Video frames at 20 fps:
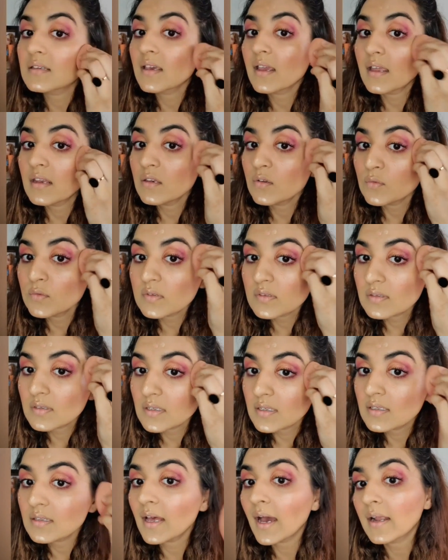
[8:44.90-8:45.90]
Can you
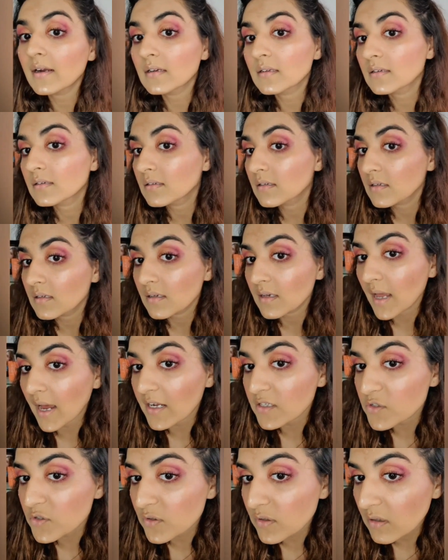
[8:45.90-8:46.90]
see that
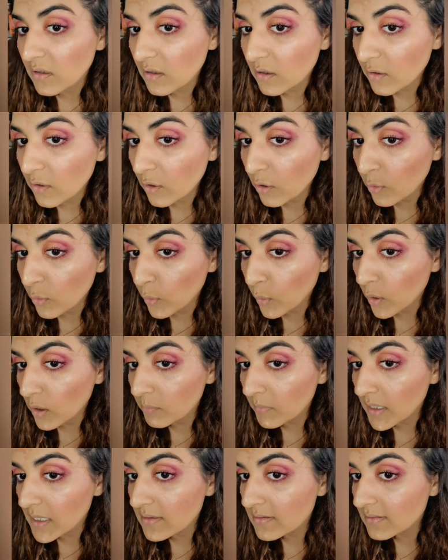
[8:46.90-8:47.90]
natural glow on
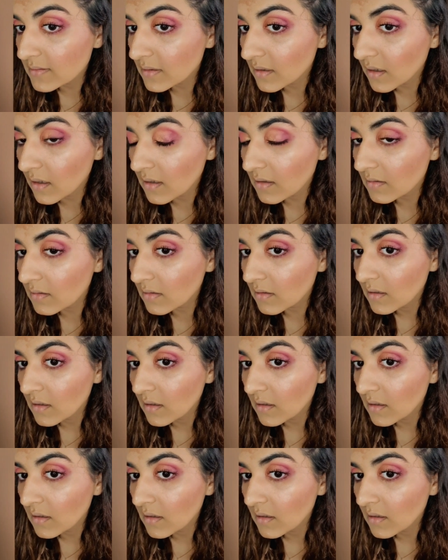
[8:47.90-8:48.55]
my skin?